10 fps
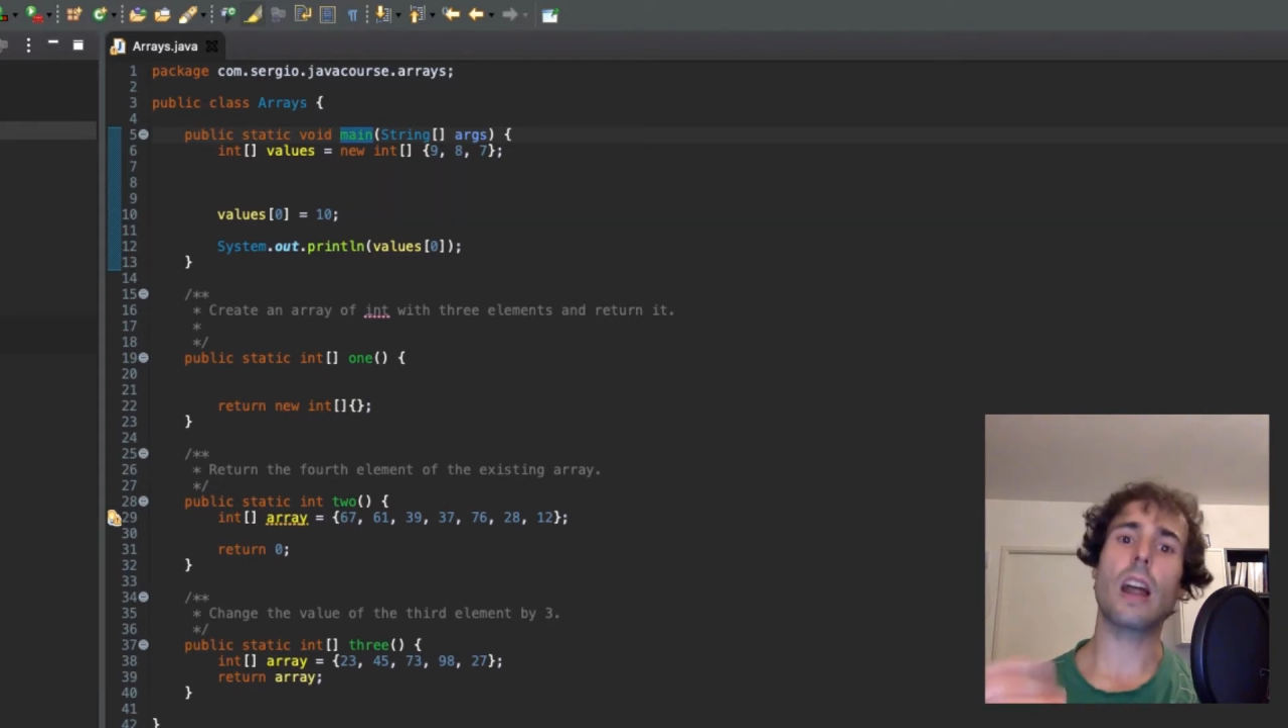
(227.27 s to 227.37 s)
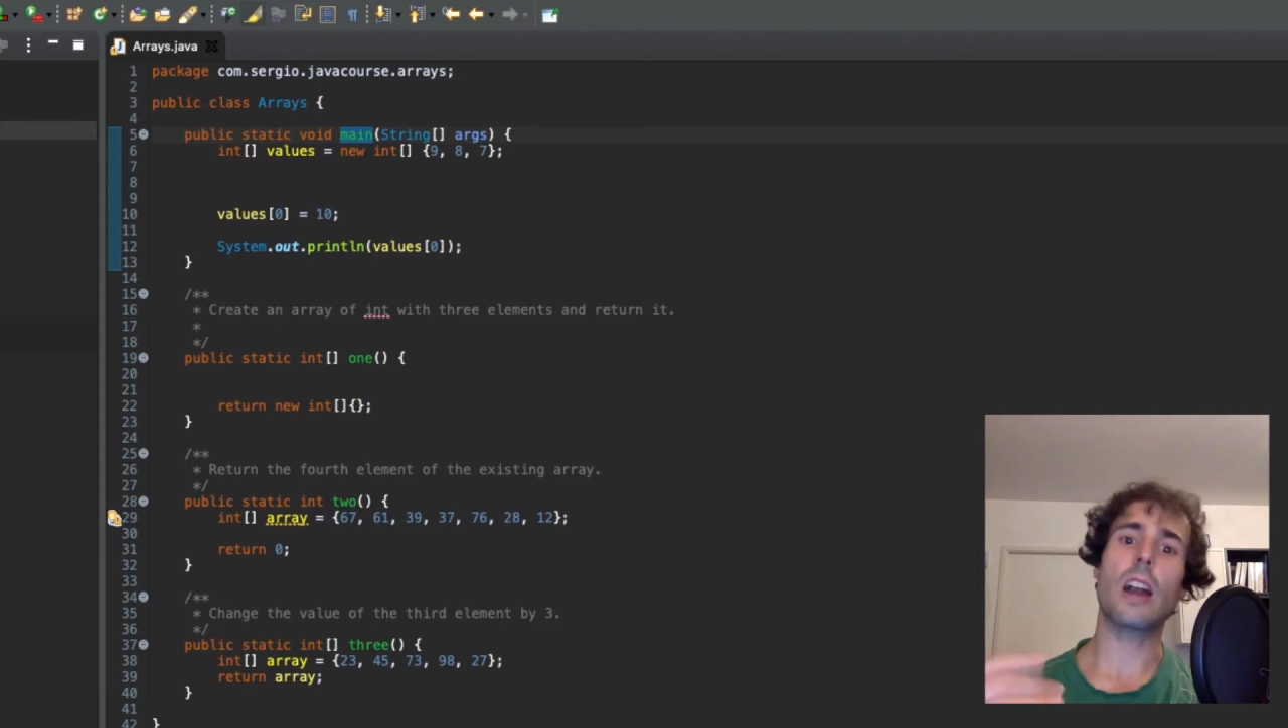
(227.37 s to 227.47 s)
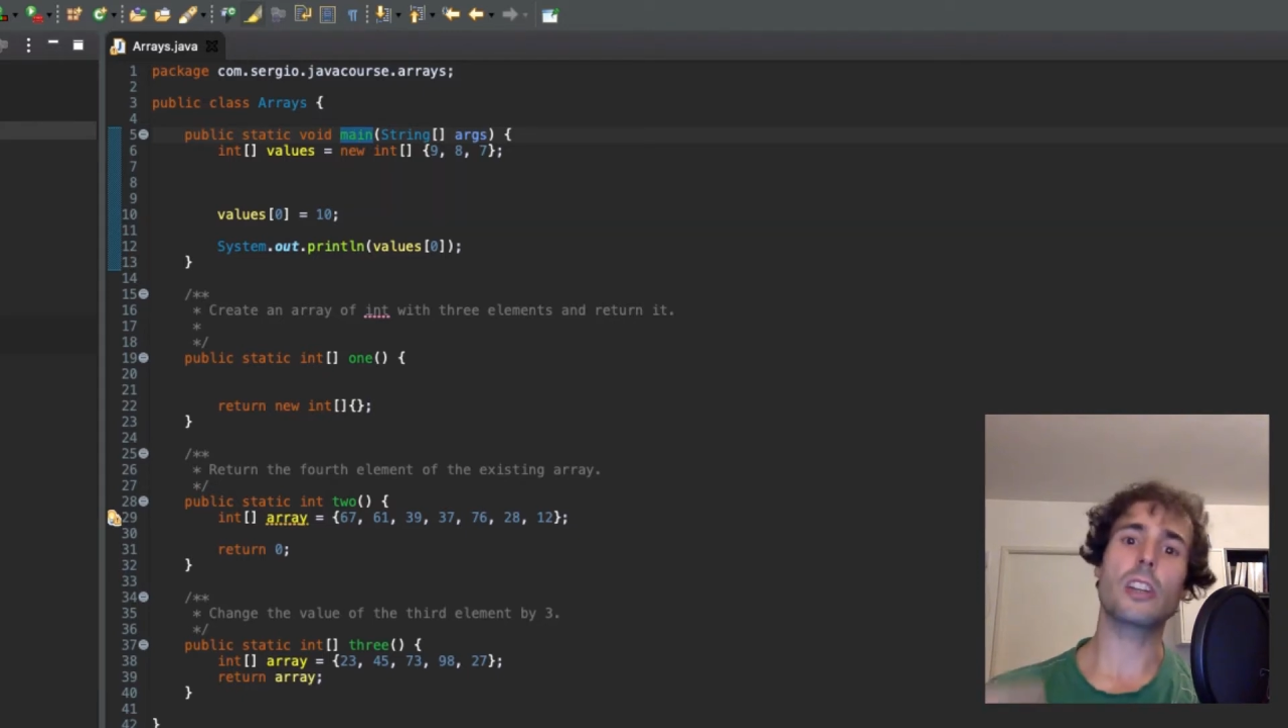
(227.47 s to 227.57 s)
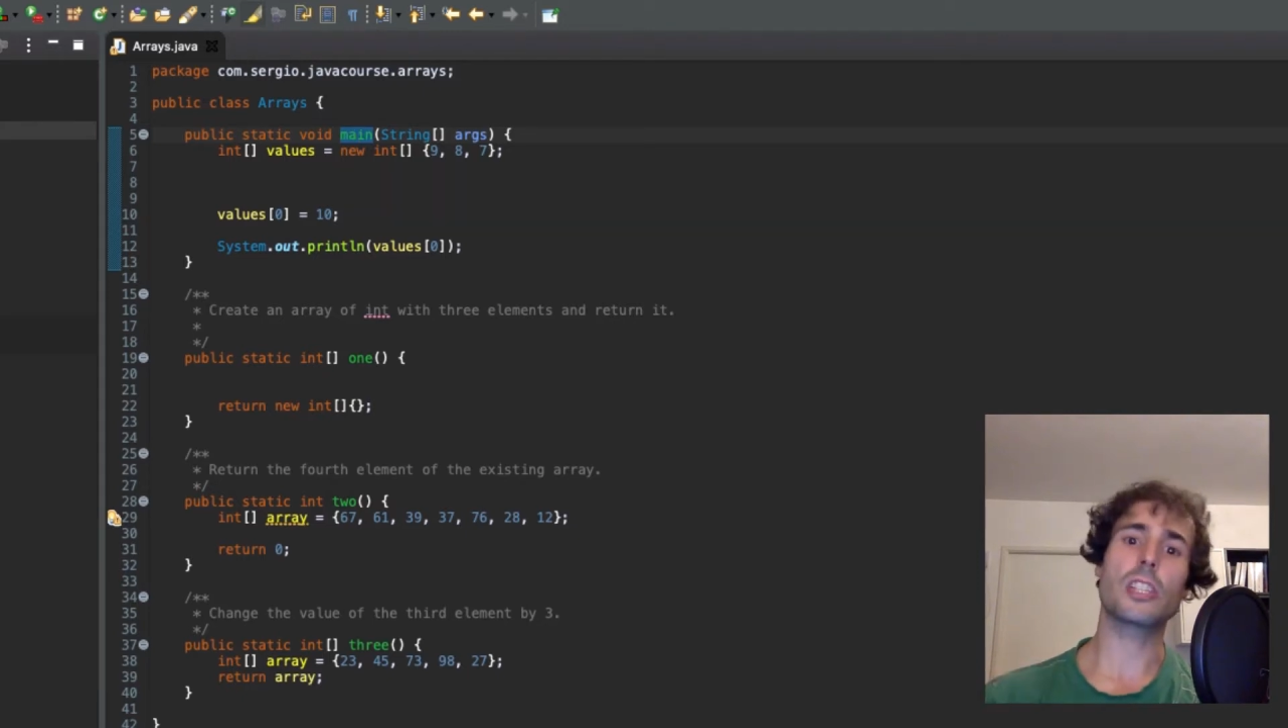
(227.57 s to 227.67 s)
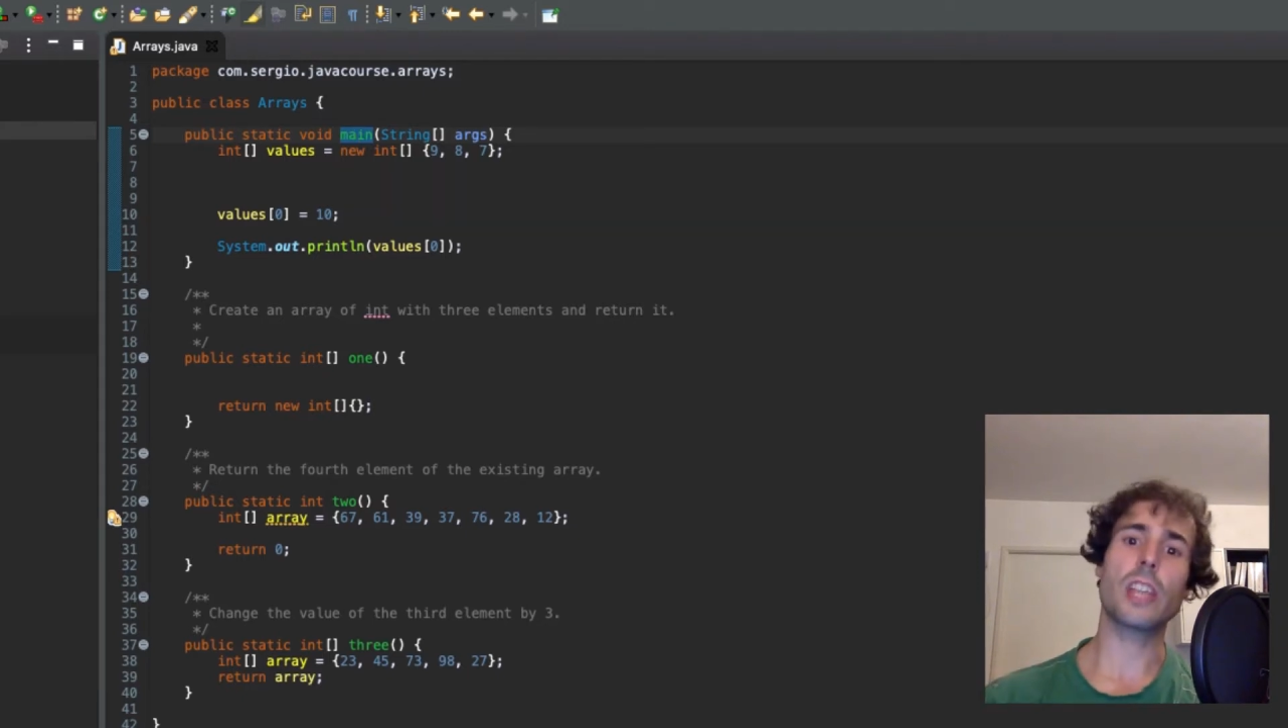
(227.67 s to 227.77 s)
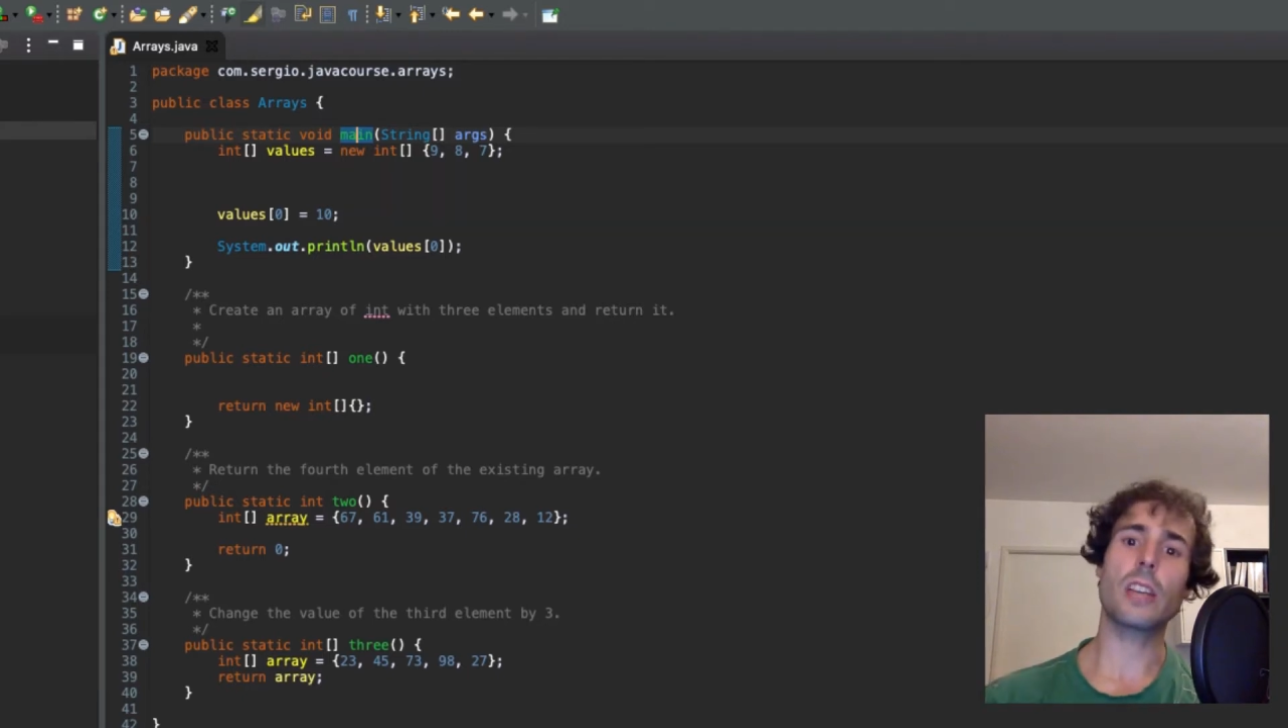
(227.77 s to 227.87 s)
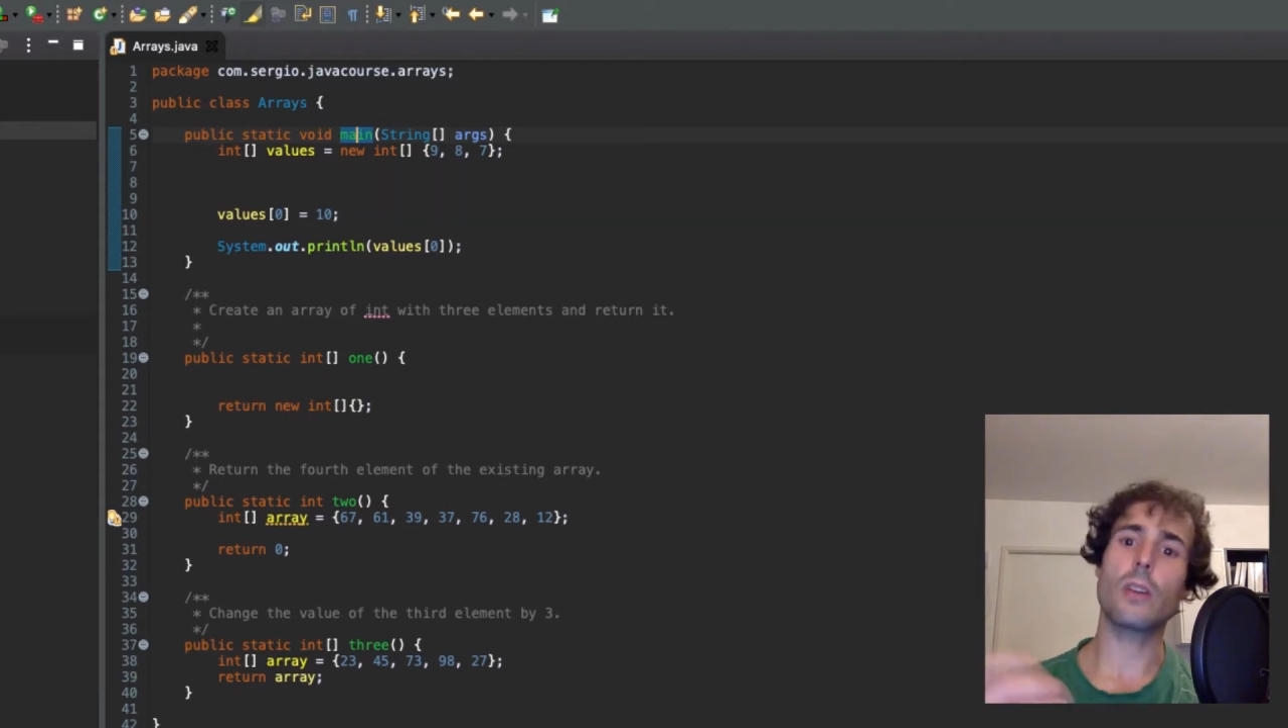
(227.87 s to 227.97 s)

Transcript: are a chain